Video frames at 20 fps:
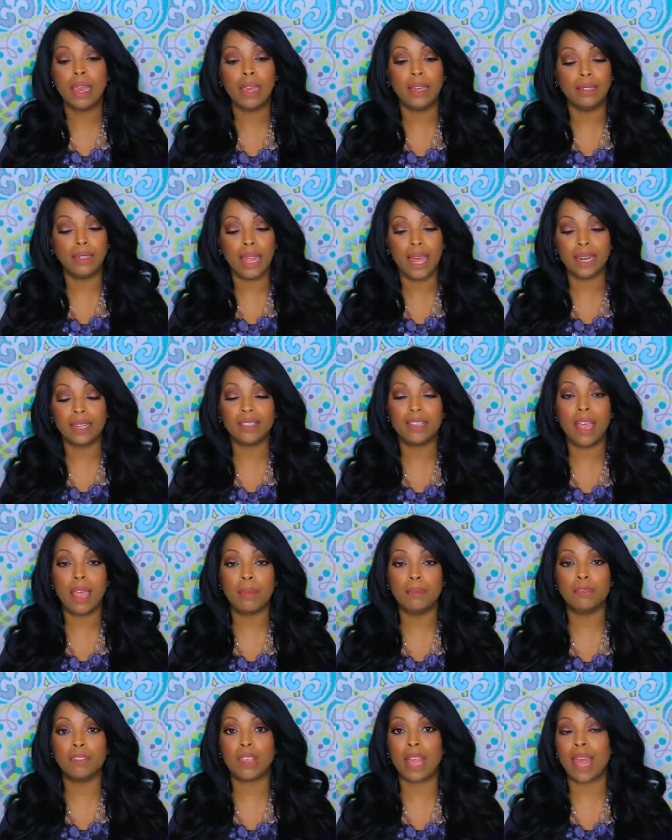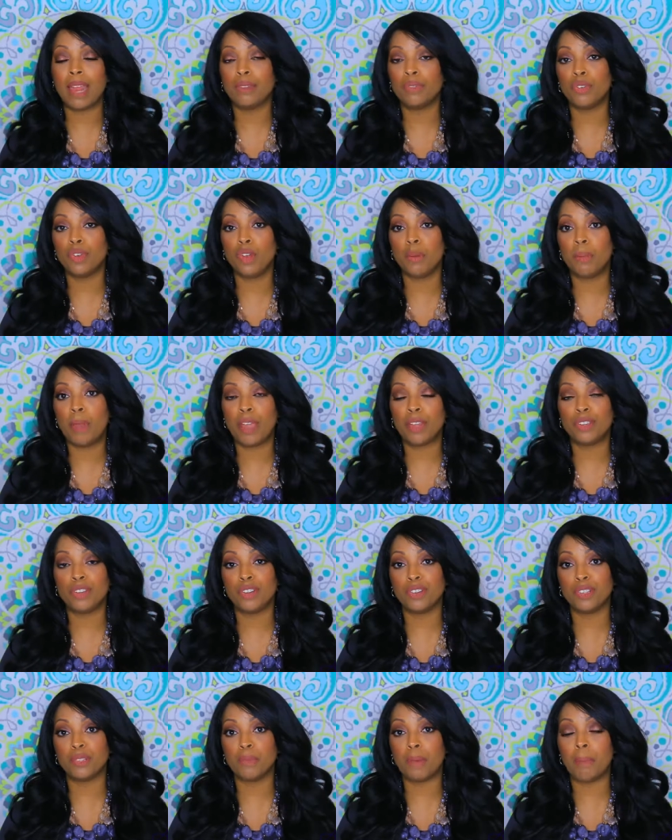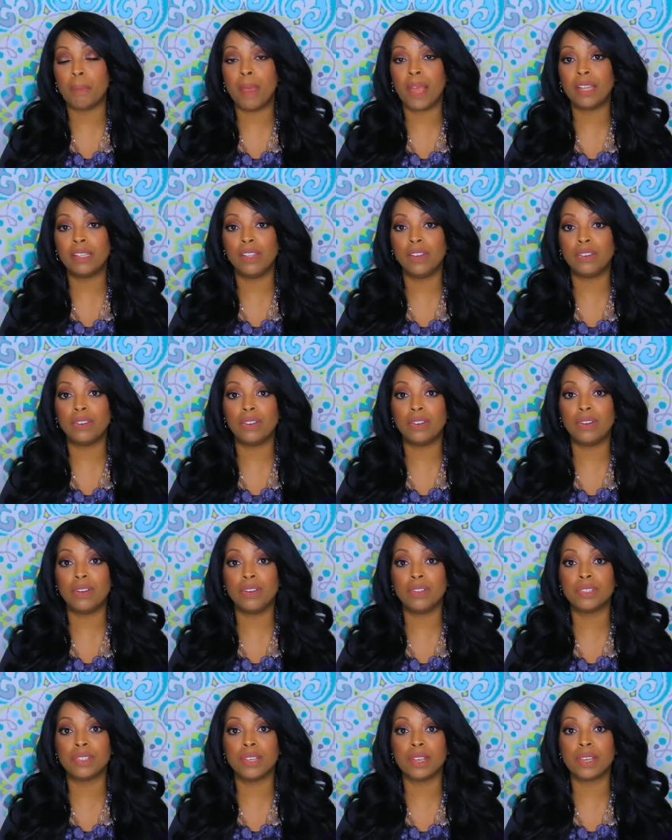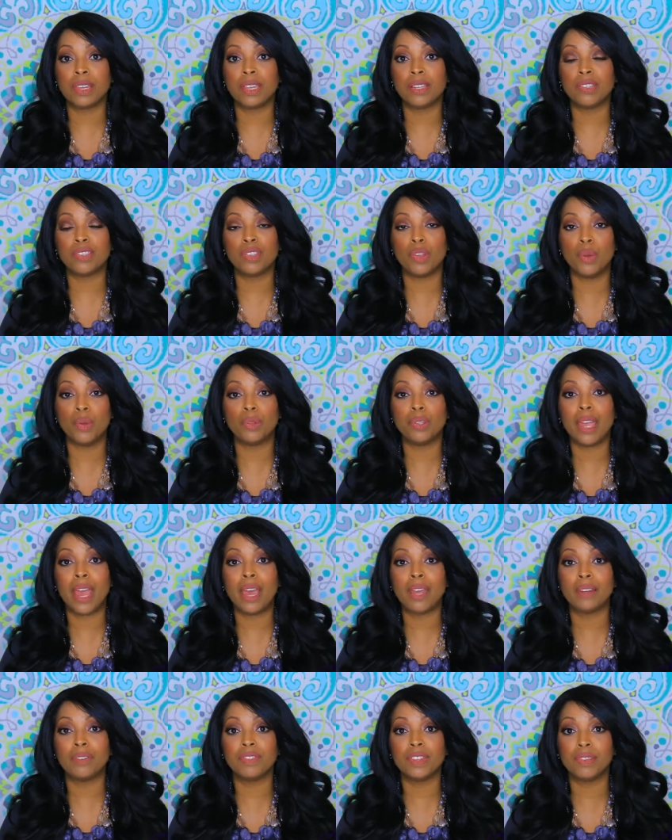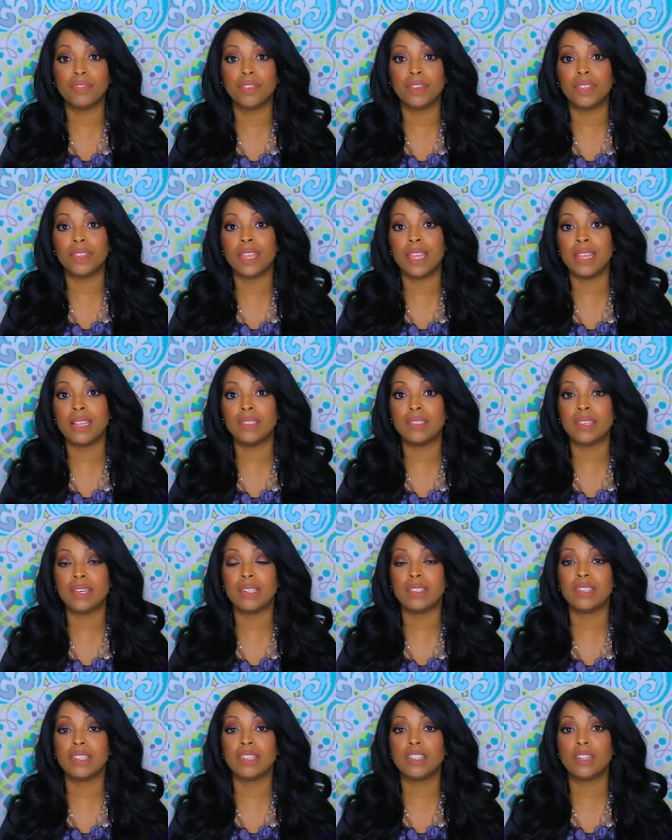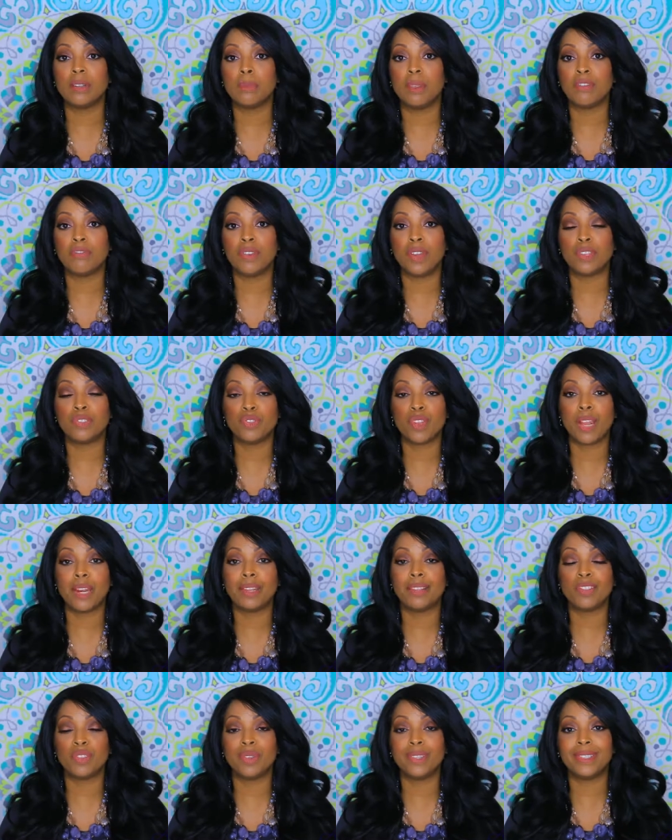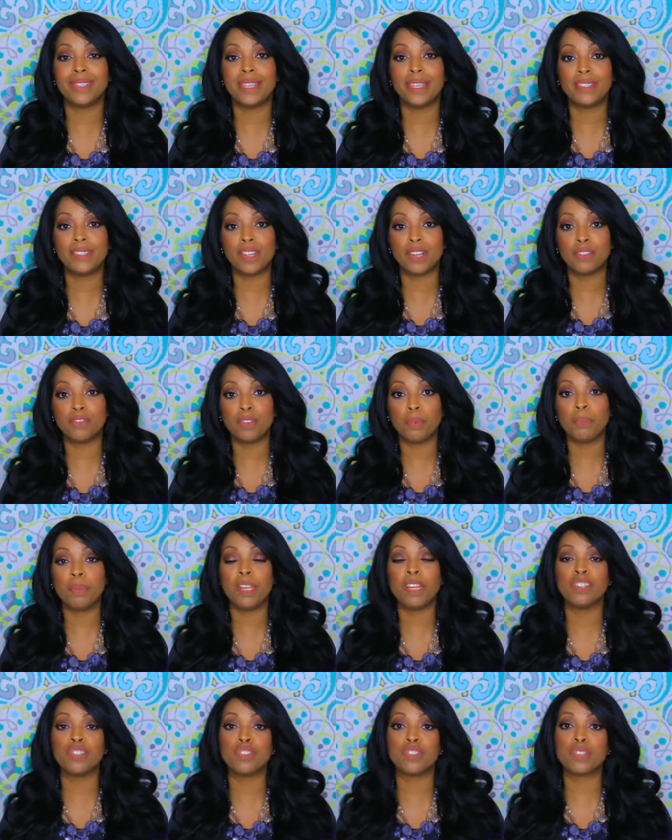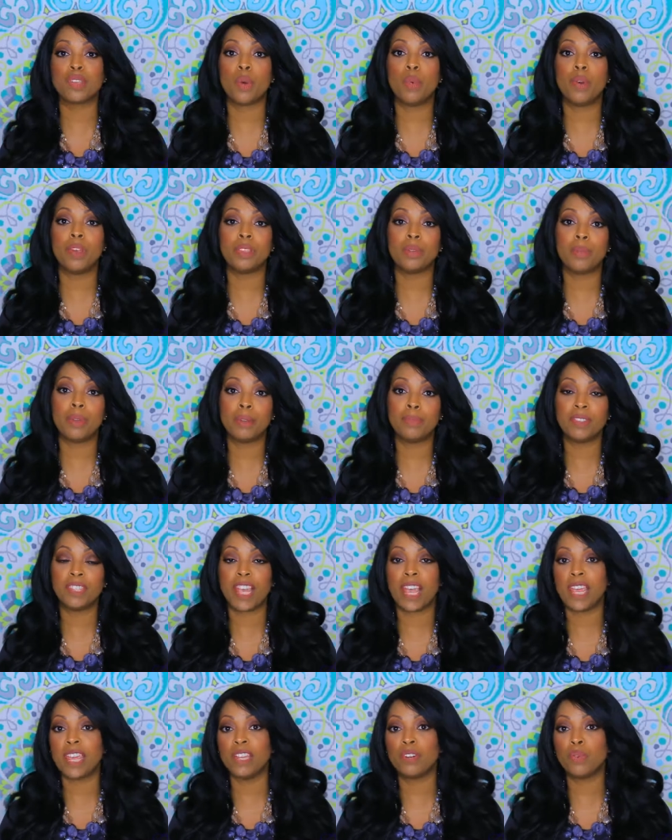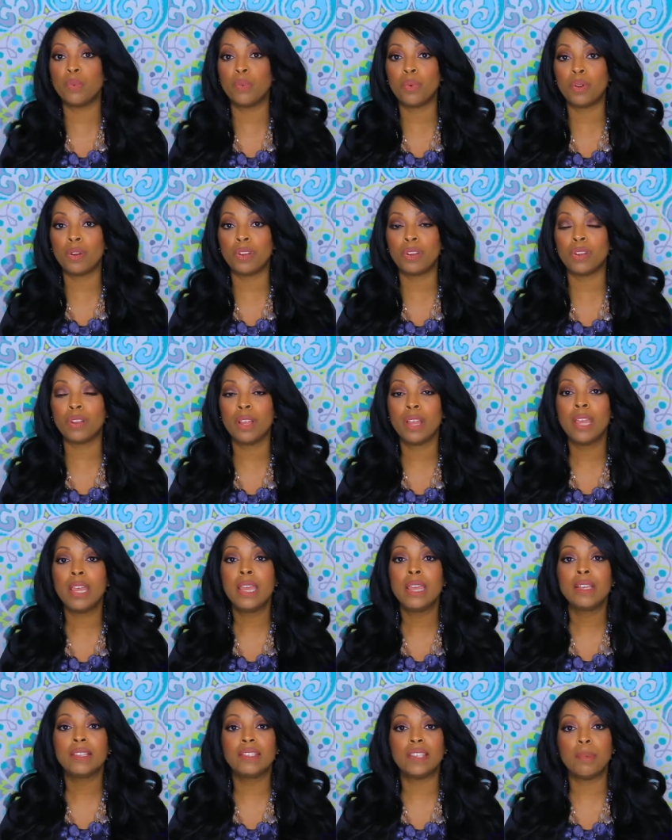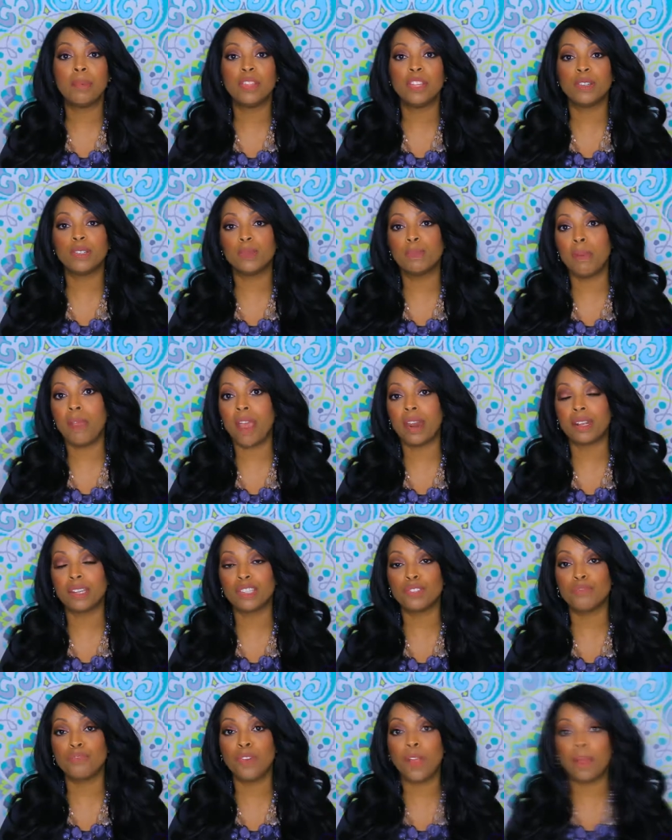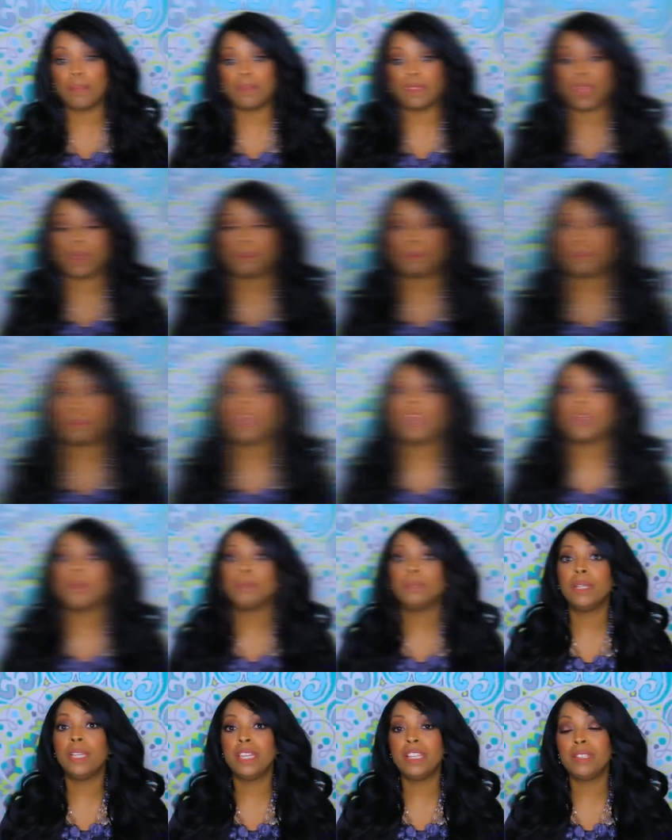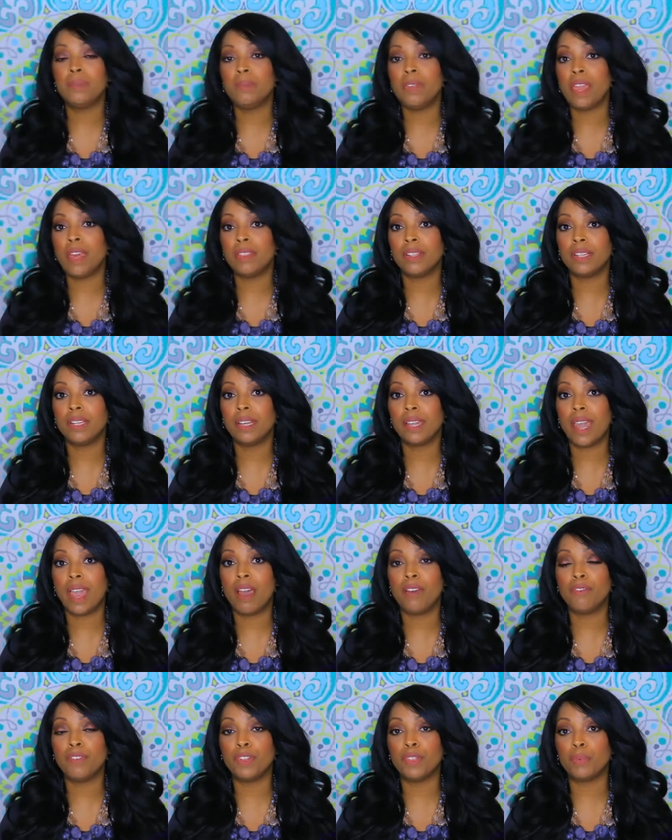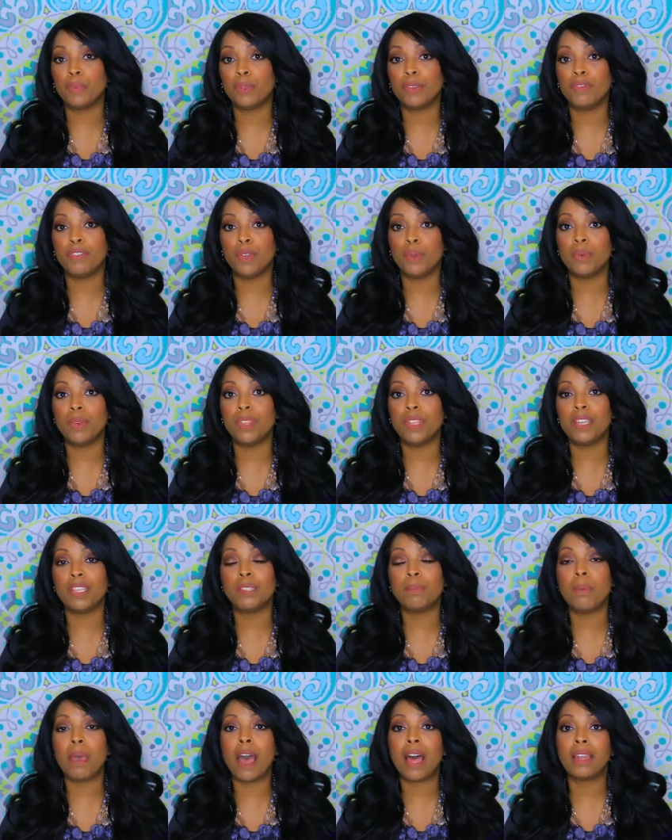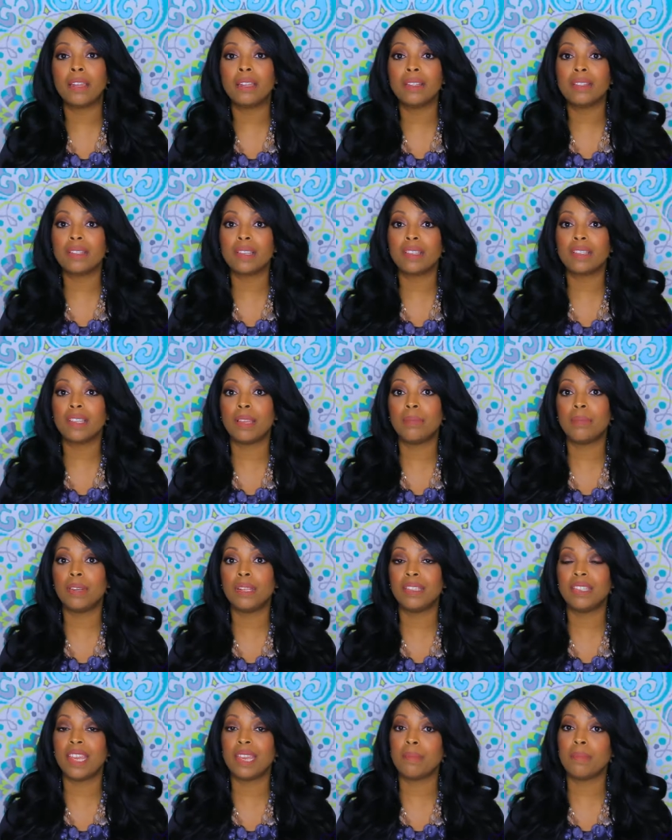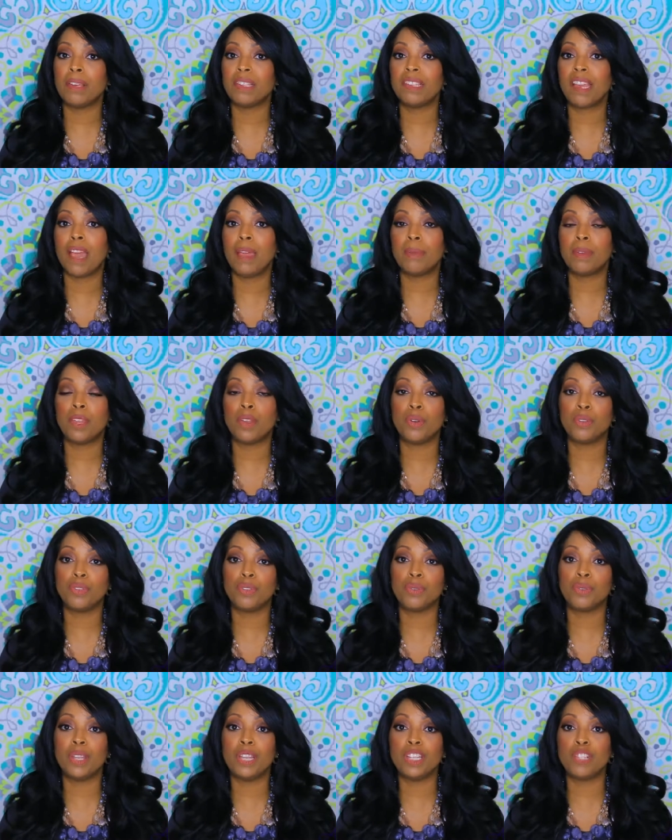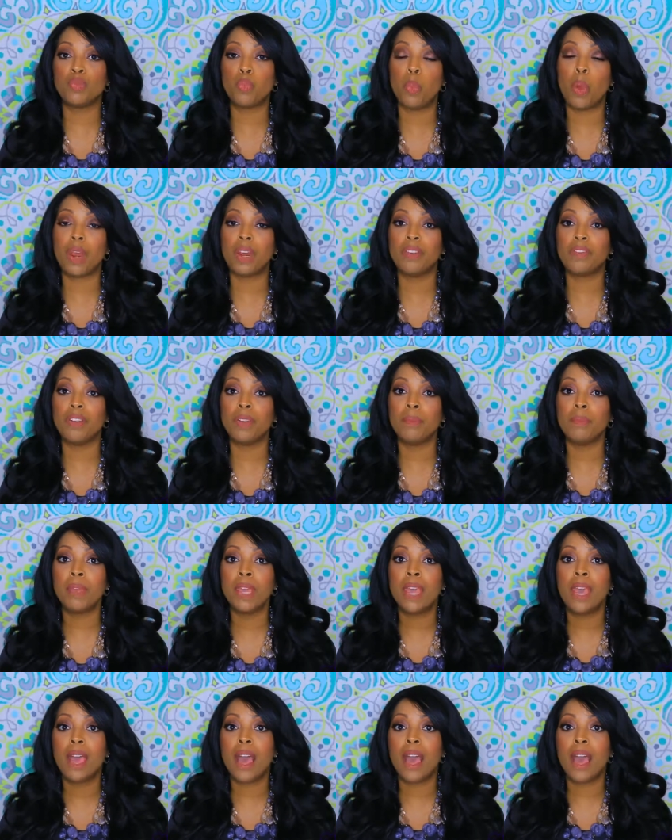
a lot of times, I don't know about yours, but my local Ulta gets sold out of different things, and it's a little bit frustrating, so it's easier for me to just go on the website and order some of those products from them. But please be on the lookout for the review of these palettes, because I'm going to take my time and go through each one of them.